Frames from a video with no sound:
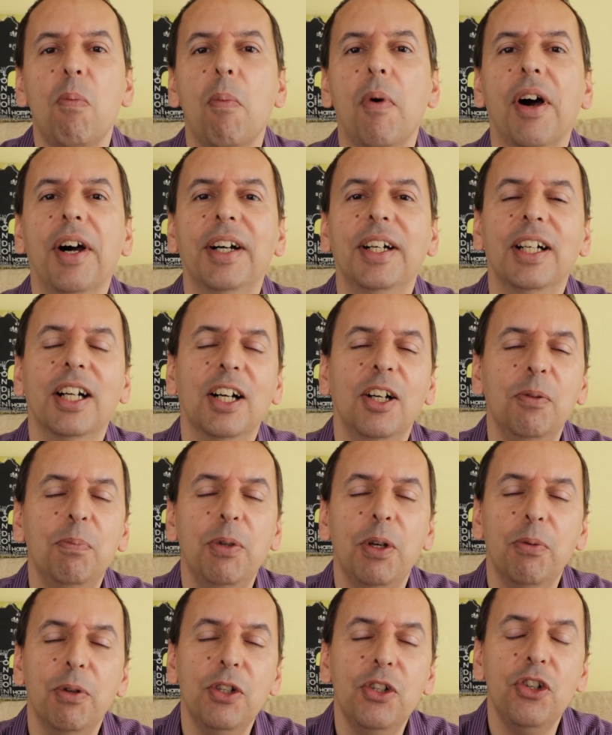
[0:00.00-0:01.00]
I hope
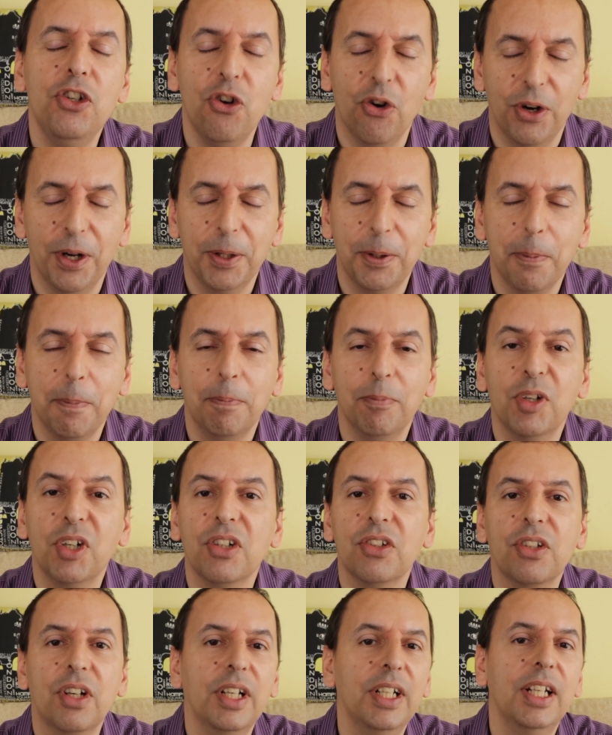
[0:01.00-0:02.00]
you enjoy it
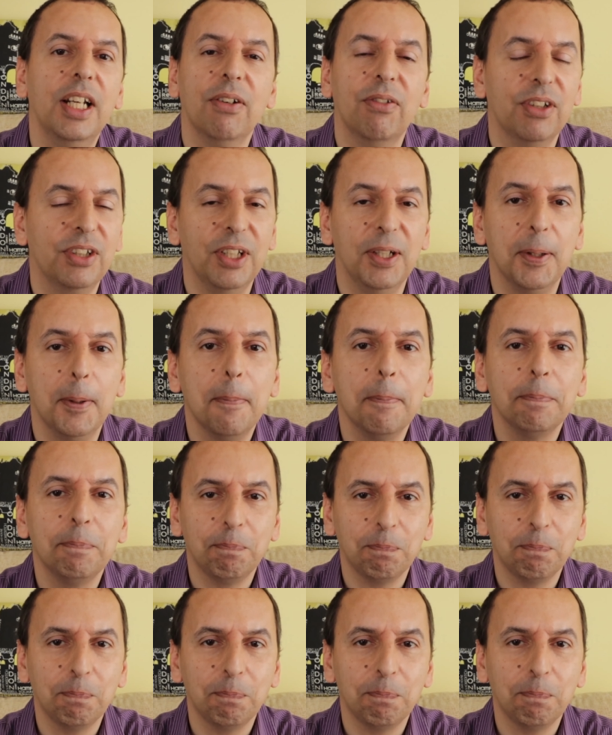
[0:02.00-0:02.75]
because I never did.